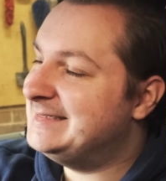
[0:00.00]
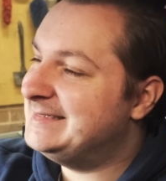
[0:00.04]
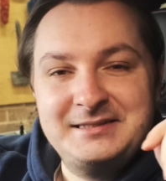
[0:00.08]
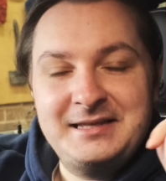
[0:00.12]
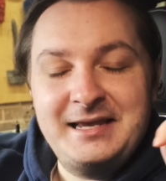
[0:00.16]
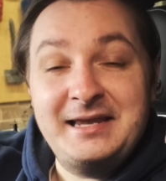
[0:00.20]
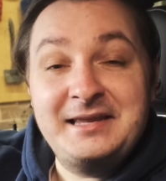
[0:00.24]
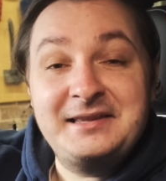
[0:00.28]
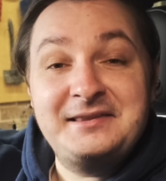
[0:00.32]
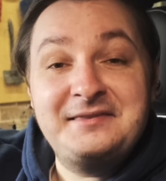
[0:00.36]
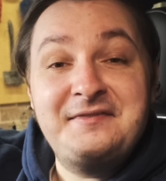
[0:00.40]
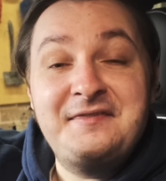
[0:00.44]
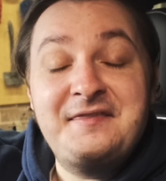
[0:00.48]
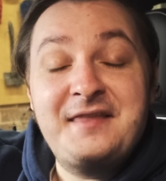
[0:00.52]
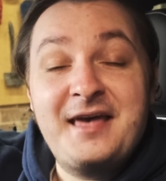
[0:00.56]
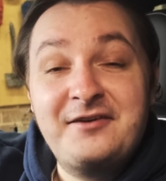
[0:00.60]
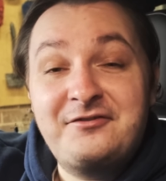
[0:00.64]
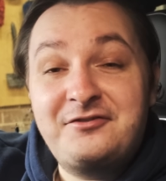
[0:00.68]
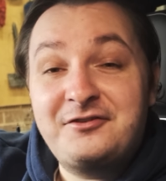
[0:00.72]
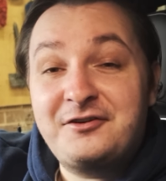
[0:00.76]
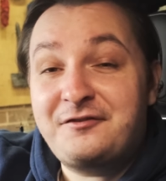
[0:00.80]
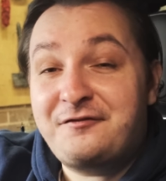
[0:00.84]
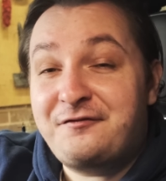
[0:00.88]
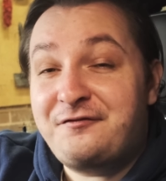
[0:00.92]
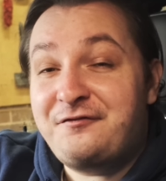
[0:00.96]
it
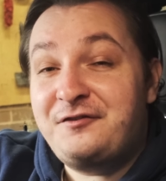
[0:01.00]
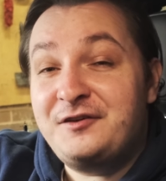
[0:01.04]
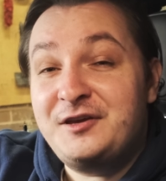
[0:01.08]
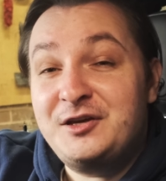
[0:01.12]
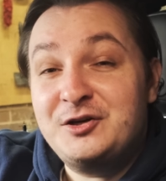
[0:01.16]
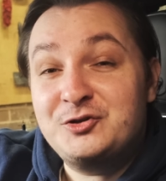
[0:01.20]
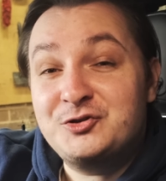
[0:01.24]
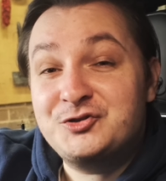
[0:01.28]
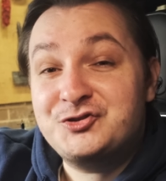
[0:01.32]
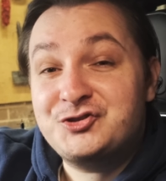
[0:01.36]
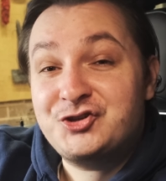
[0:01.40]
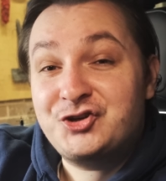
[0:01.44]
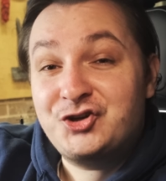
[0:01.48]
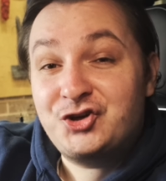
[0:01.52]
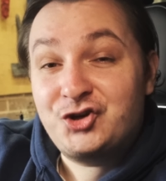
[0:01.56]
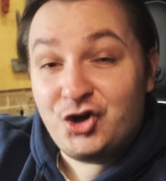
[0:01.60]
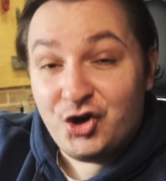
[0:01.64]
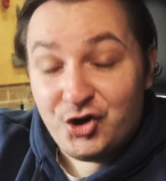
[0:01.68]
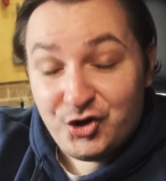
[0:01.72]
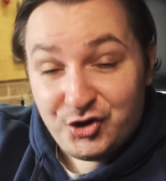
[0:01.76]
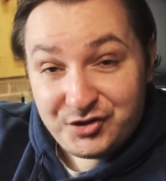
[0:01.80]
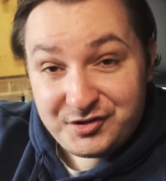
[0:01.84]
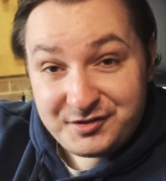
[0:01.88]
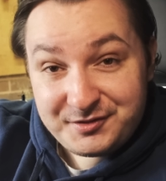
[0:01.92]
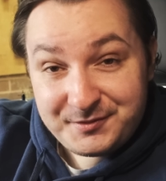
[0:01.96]
never feels
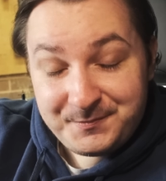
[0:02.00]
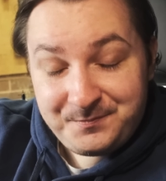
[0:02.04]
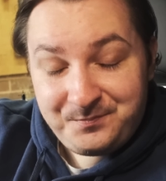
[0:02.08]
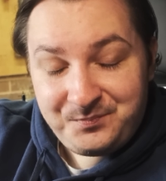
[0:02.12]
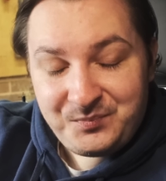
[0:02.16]
good.